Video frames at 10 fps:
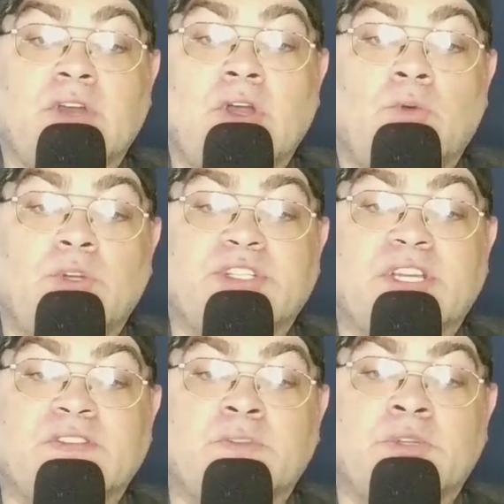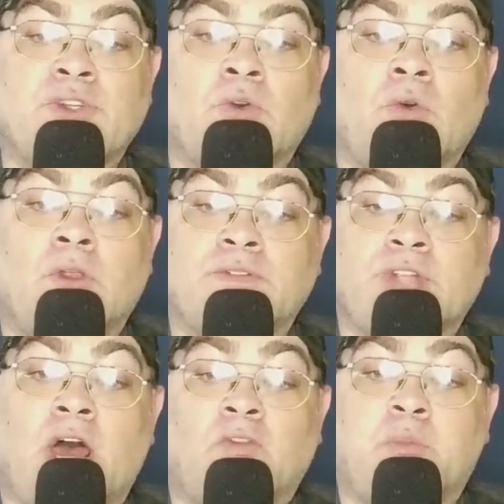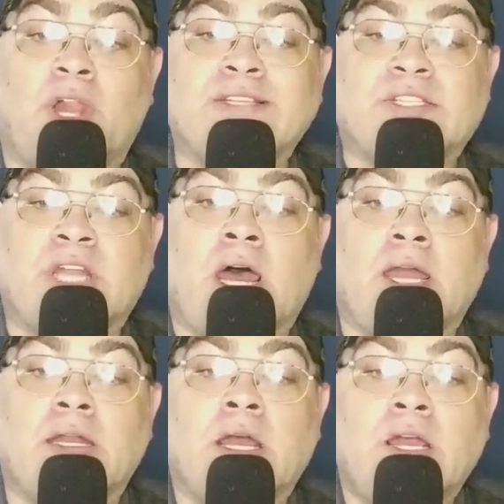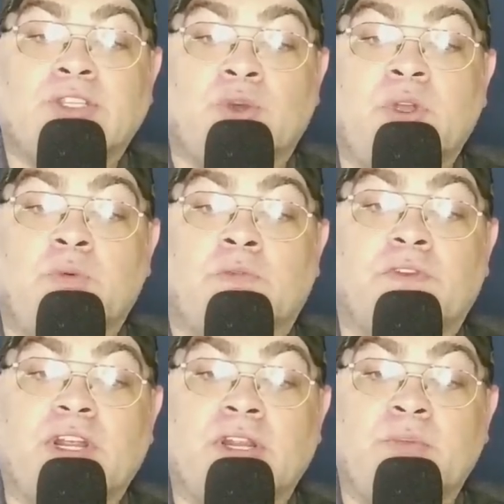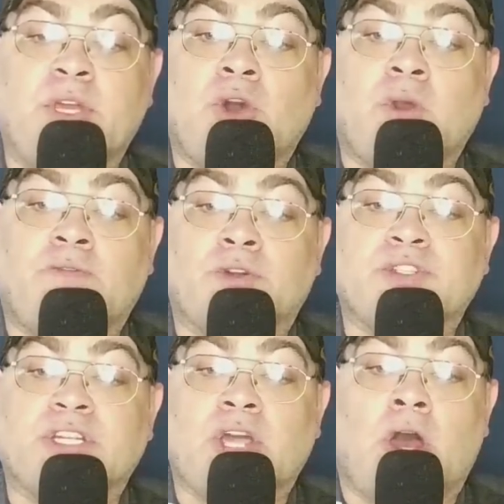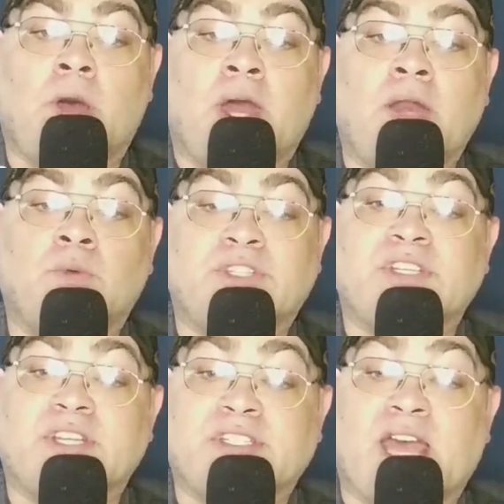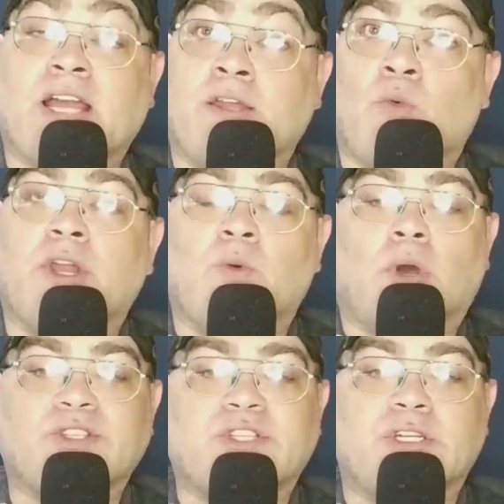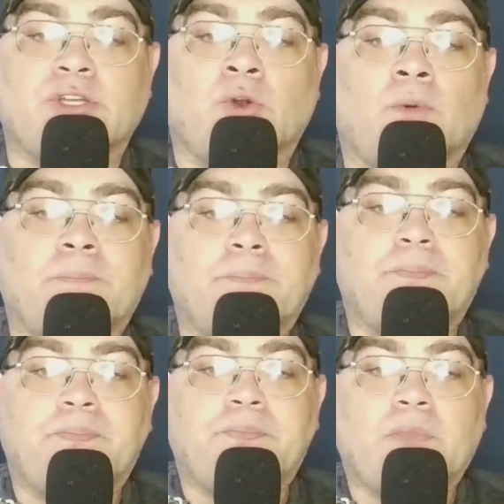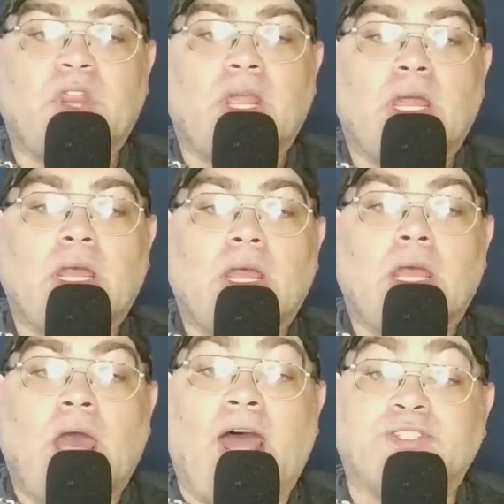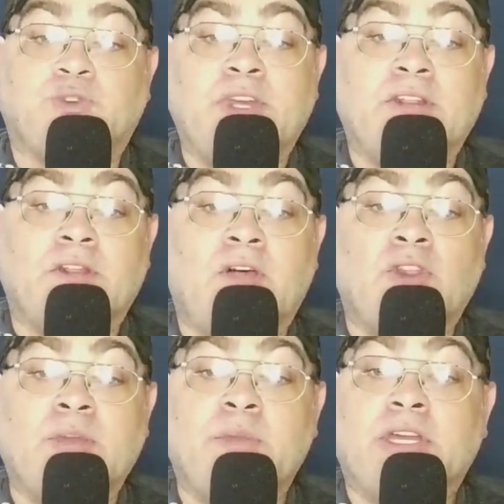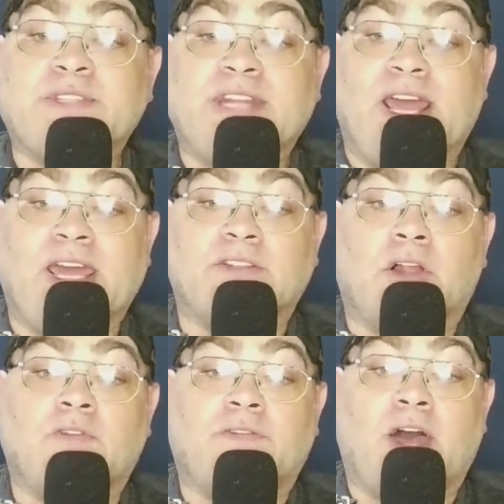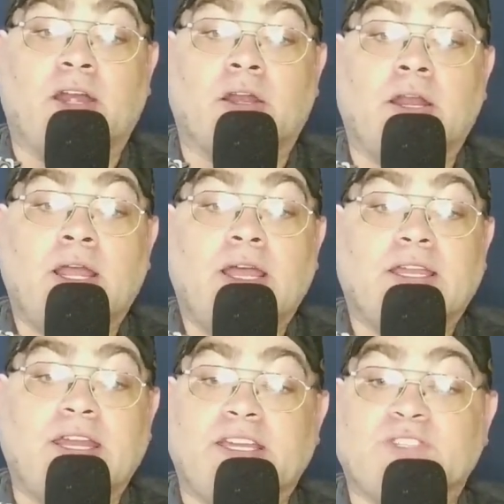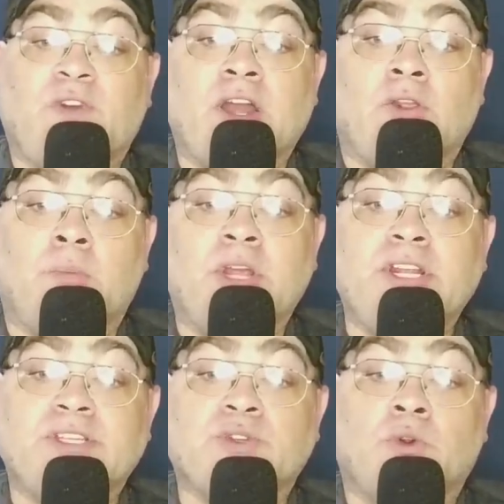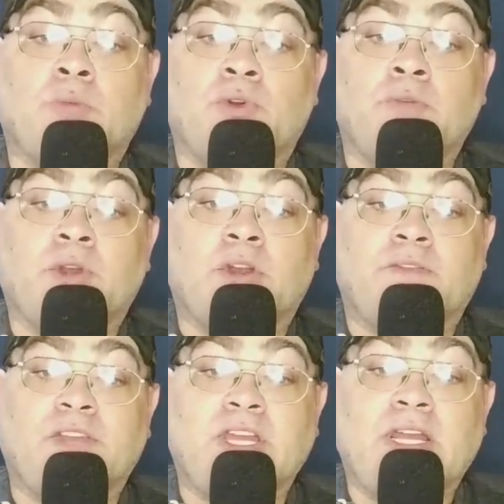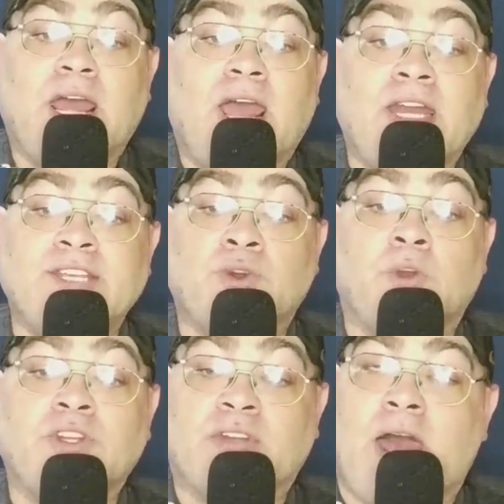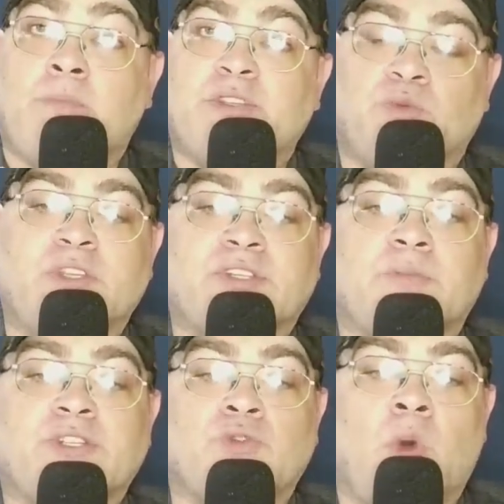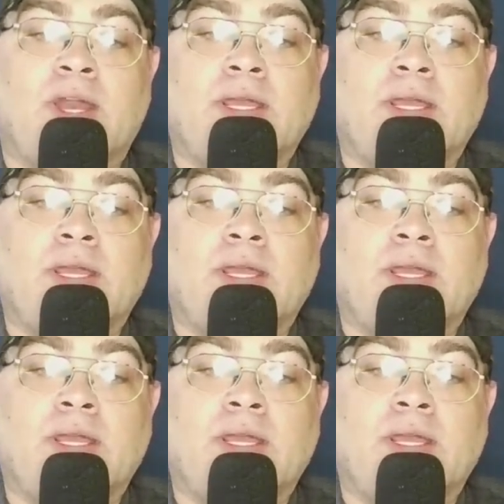which gives him a total of plus 9, so he will frequently be going first in combat, which is exactly what he wants to do. At 20th level, he becomes an 8th level fighter, getting his final ability score improvement or a feat, and he's going to cap his wisdom at 20.